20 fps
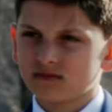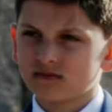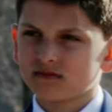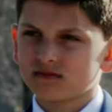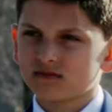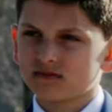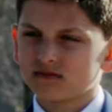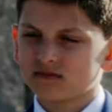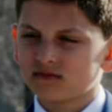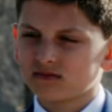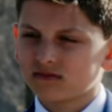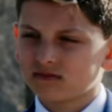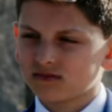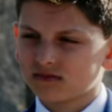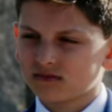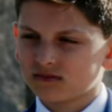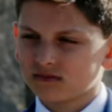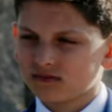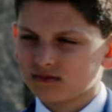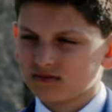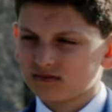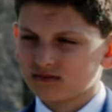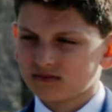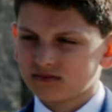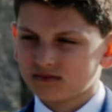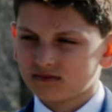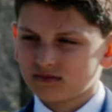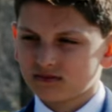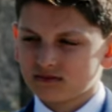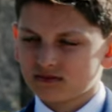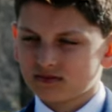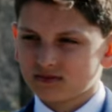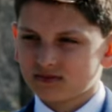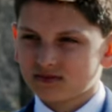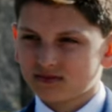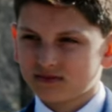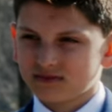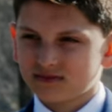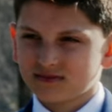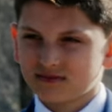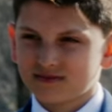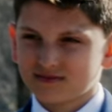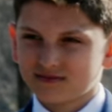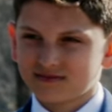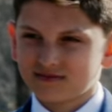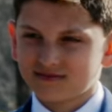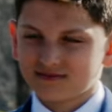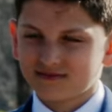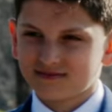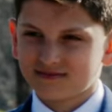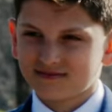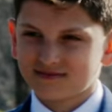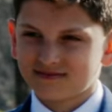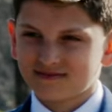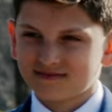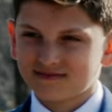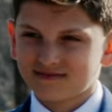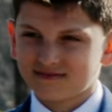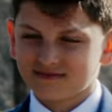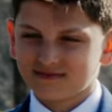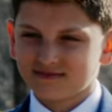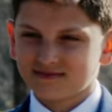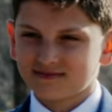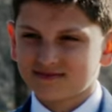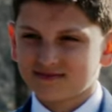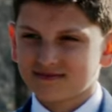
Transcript: No words are spoken by the person on screen.